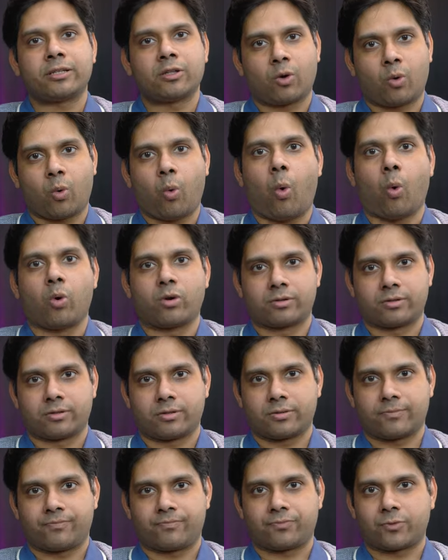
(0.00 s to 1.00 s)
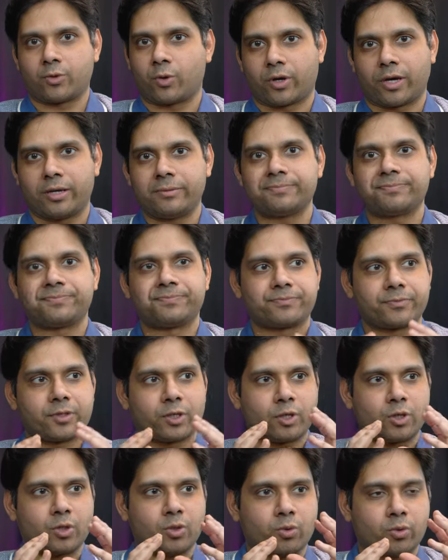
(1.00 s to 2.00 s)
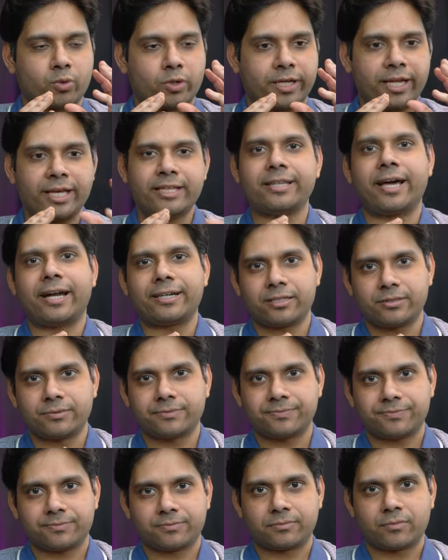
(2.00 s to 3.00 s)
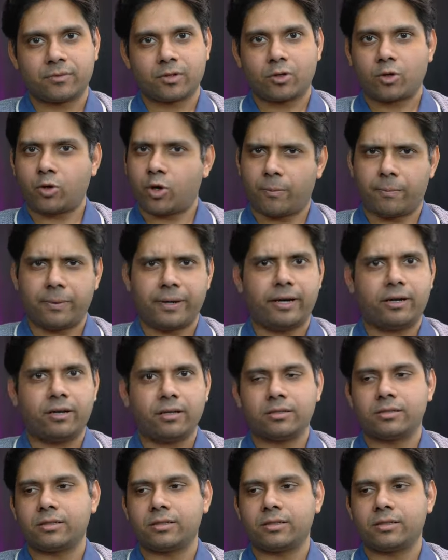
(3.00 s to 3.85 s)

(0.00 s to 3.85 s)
and the course, okay, you take that, copy it,